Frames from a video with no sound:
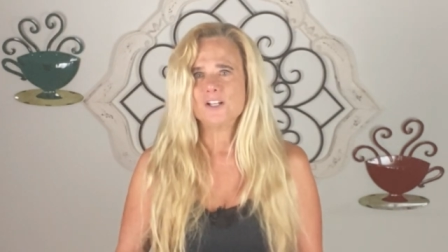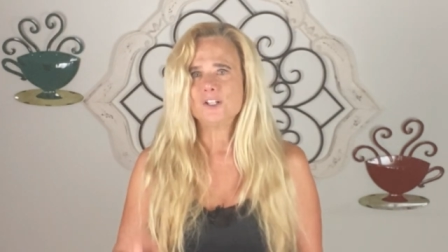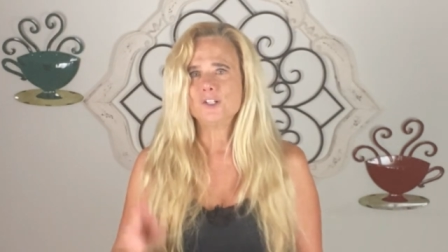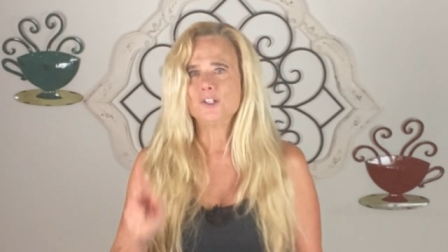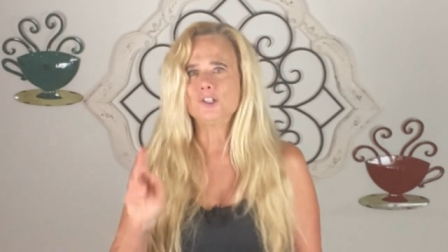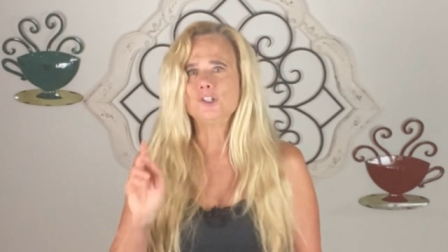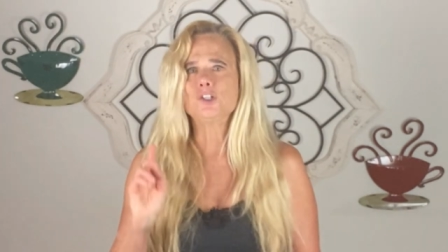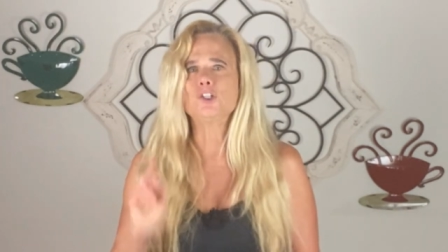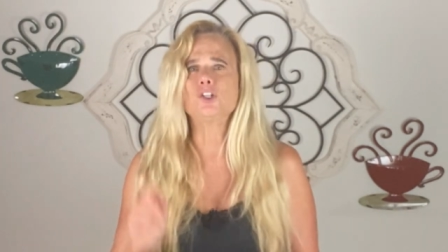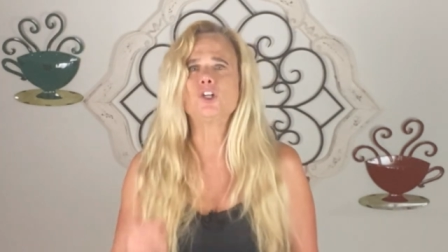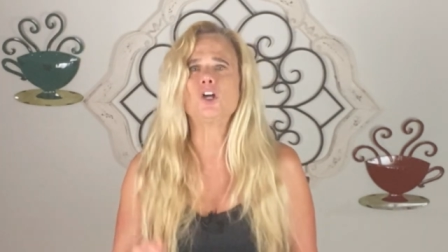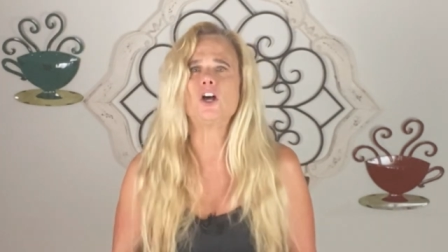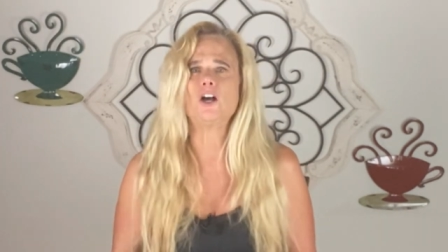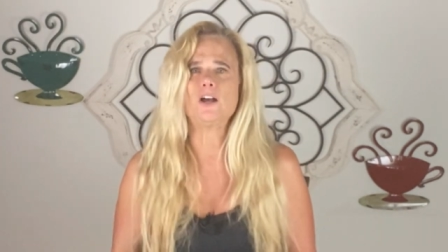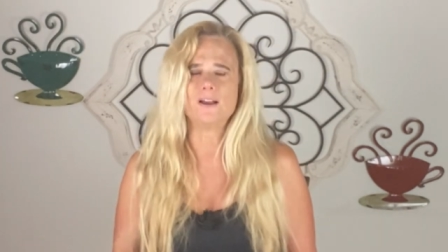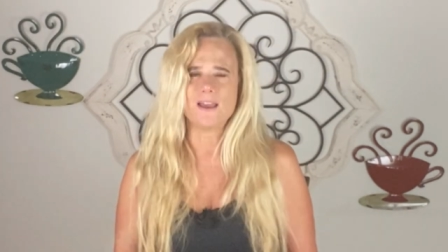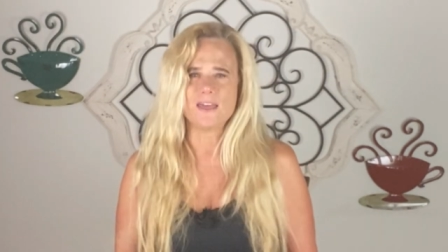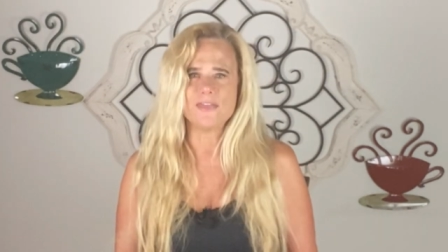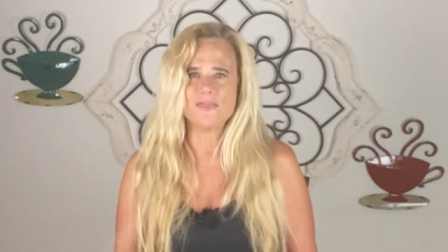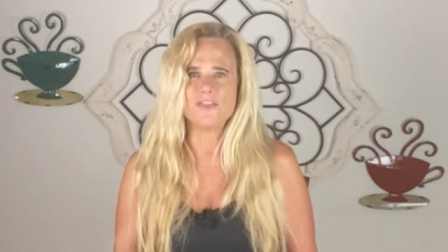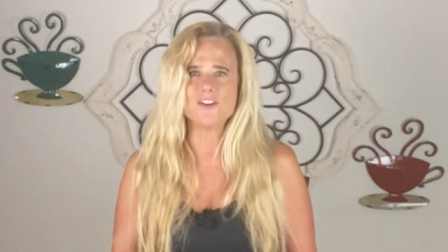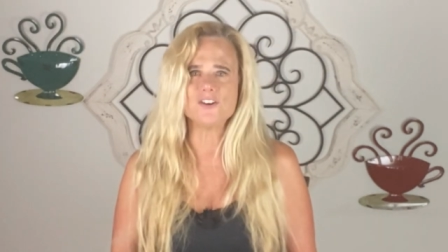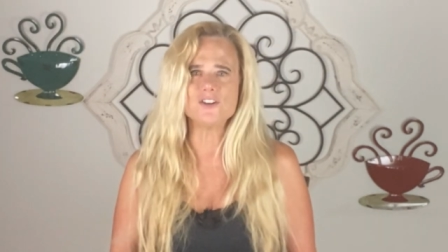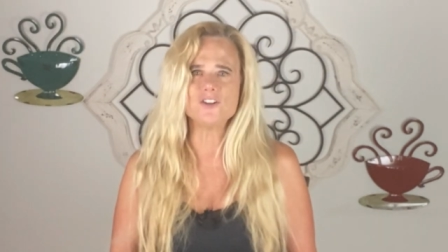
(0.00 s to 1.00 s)
Look,
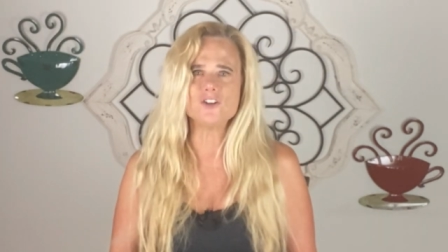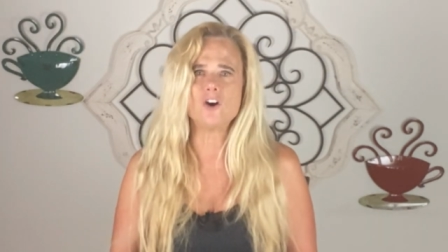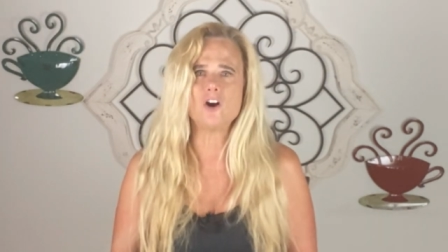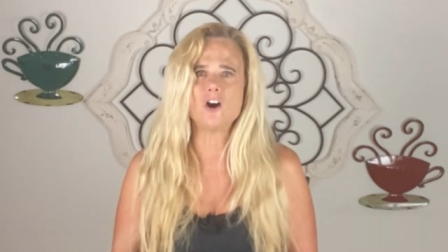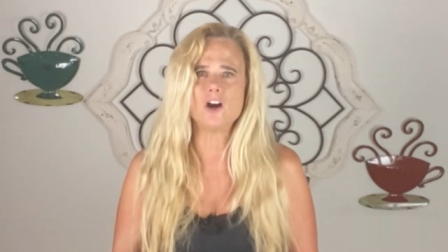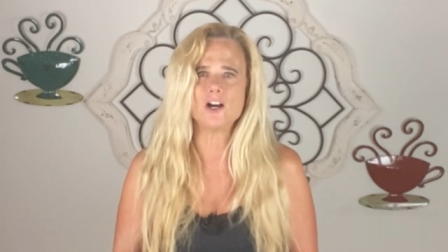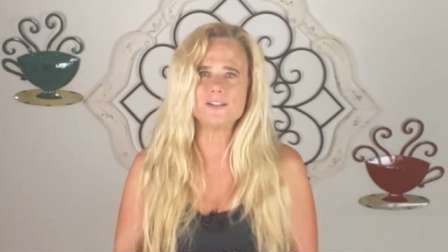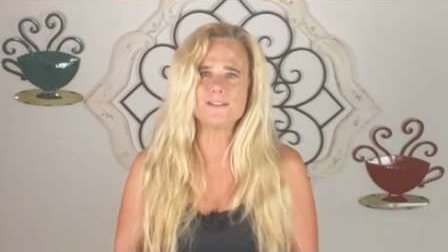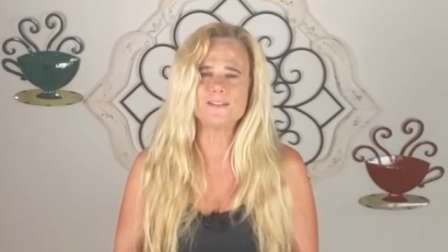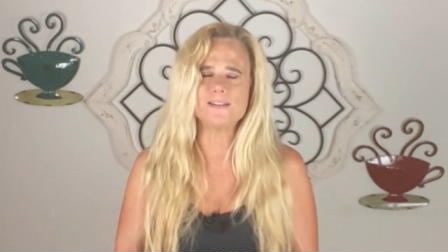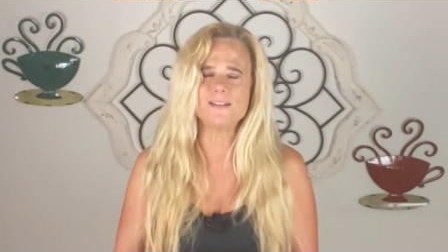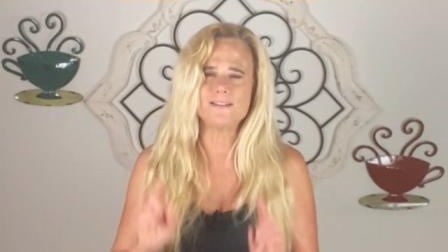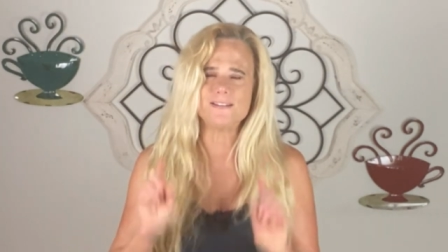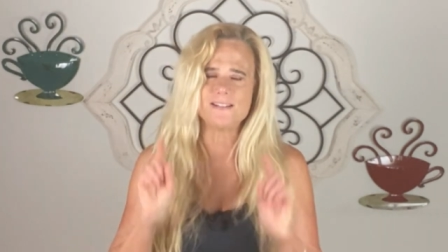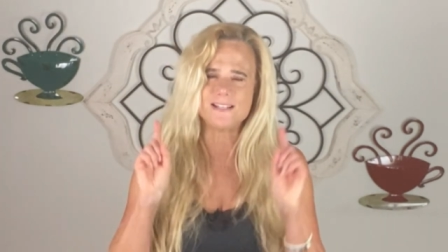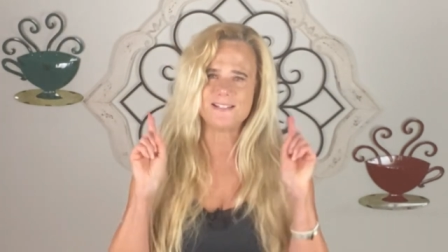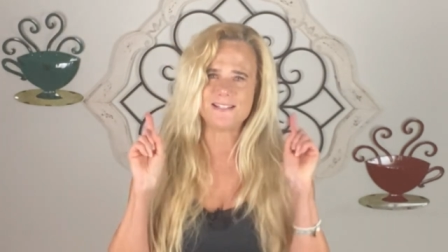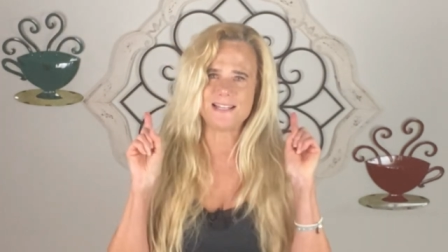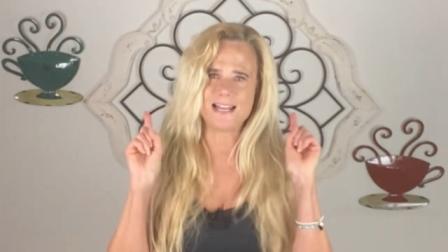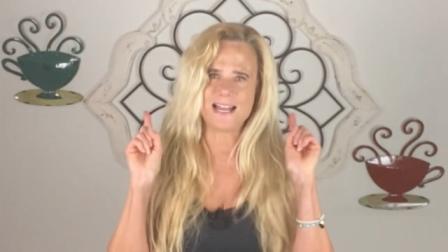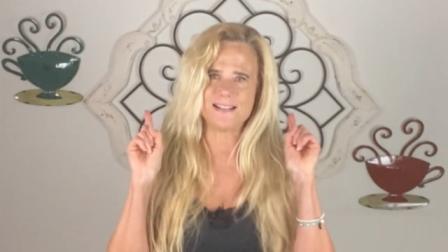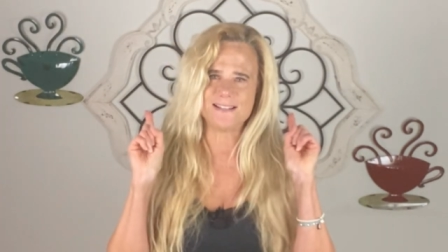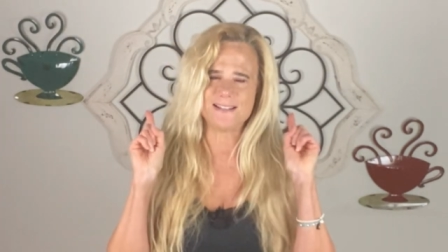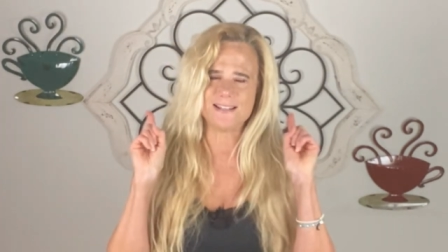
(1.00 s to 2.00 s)
the narcissist
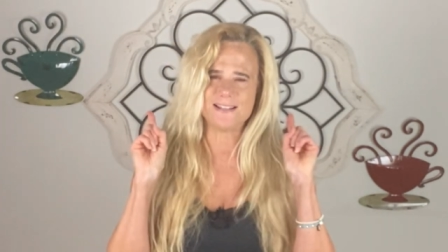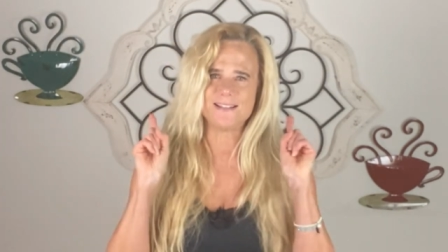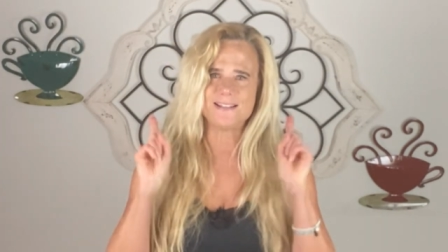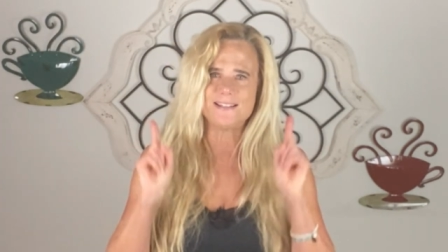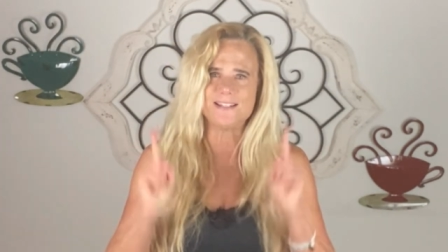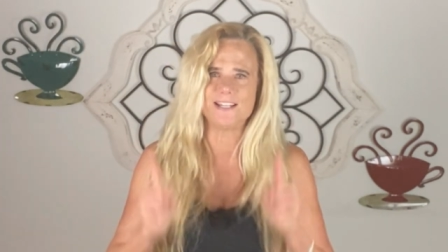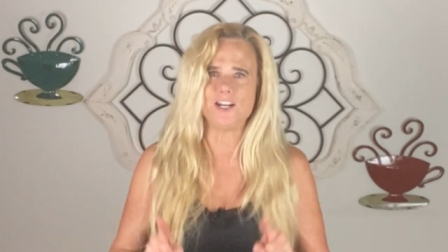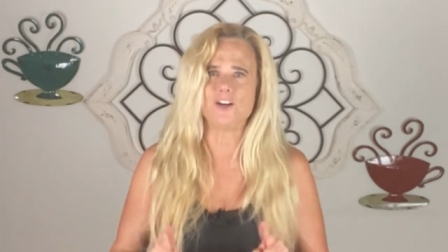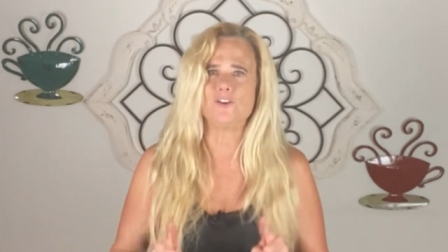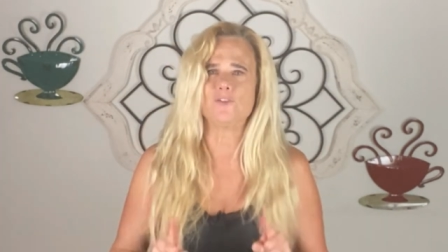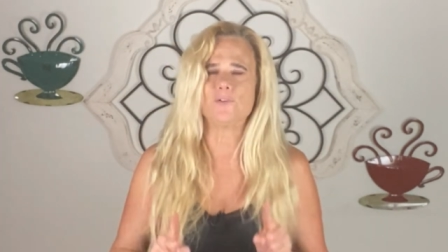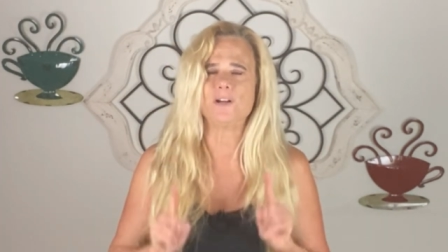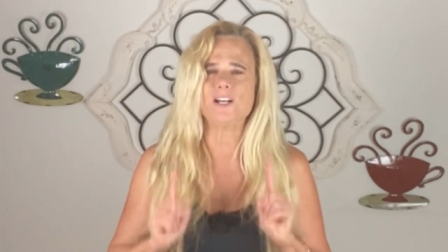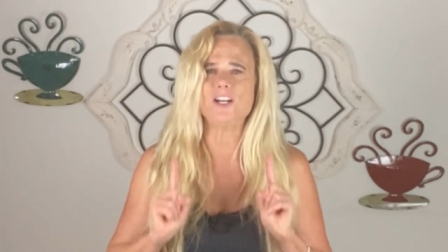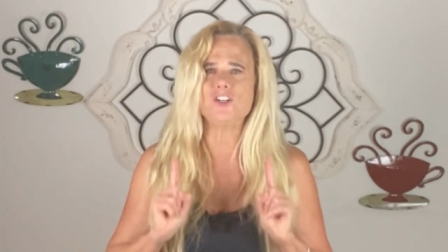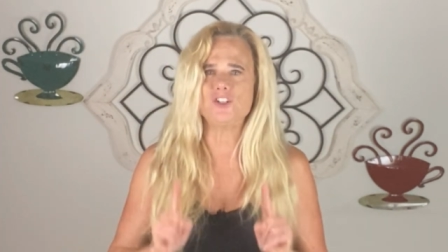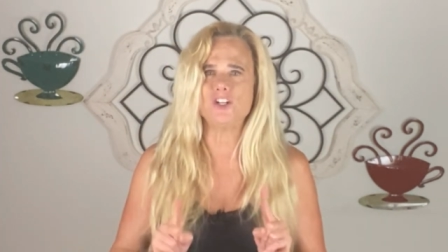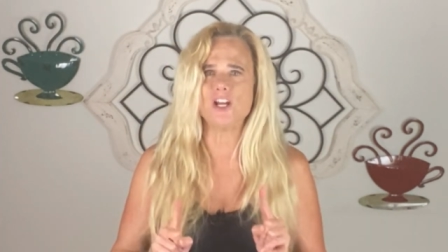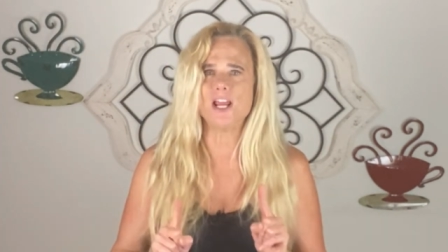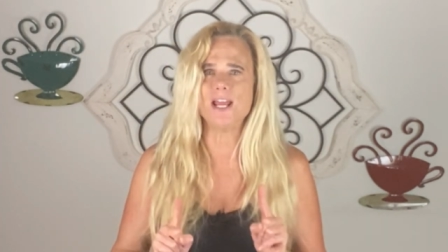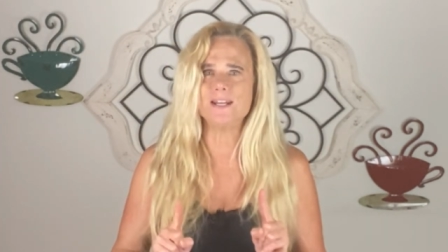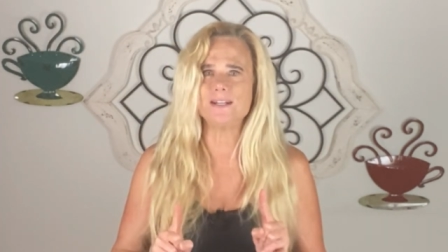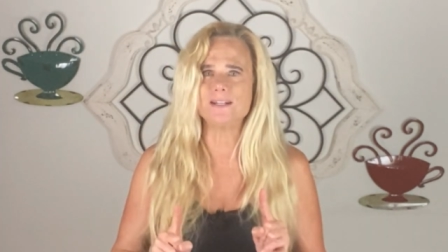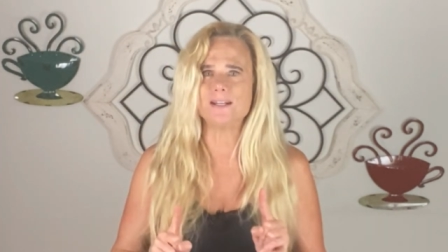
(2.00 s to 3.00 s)
has a secret
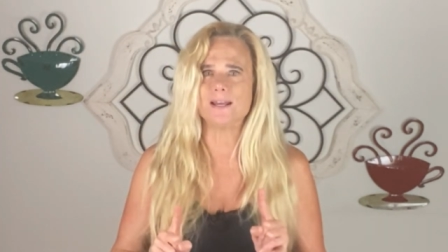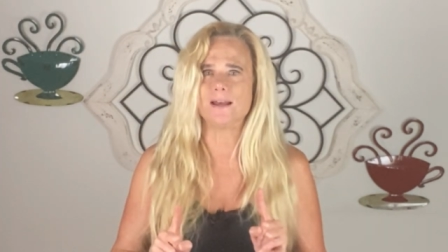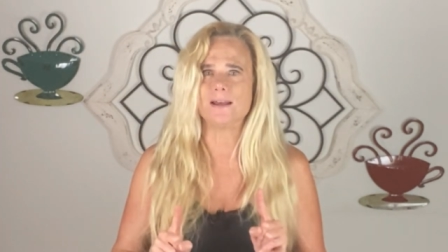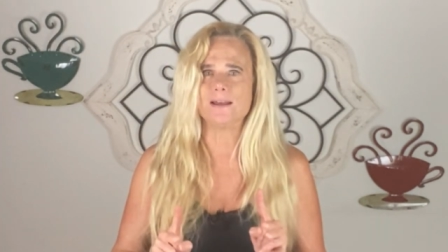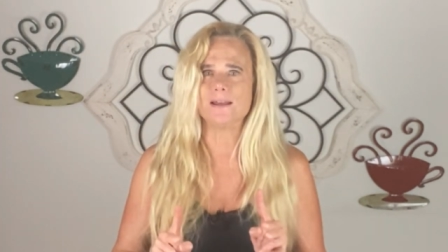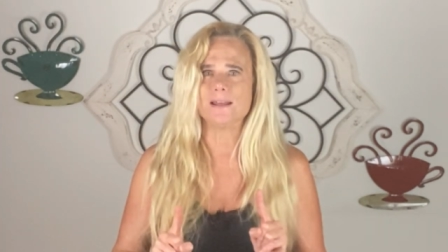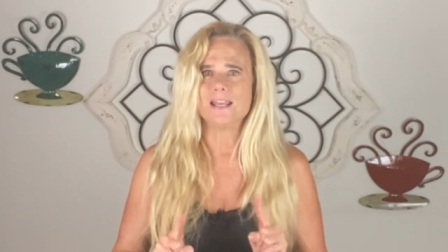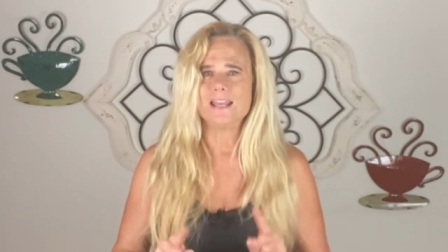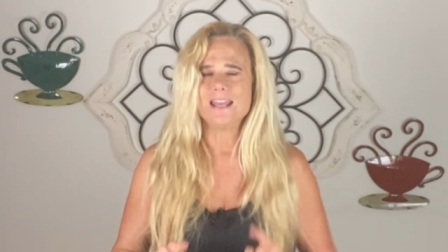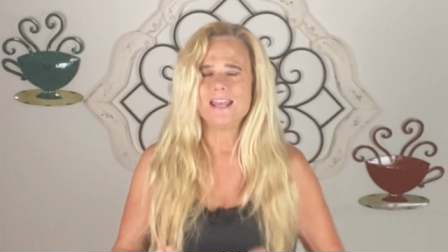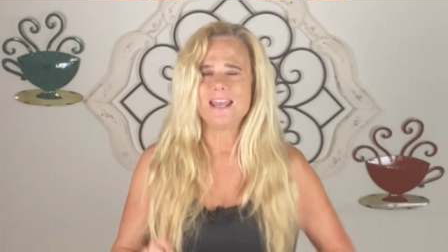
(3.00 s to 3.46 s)
agenda,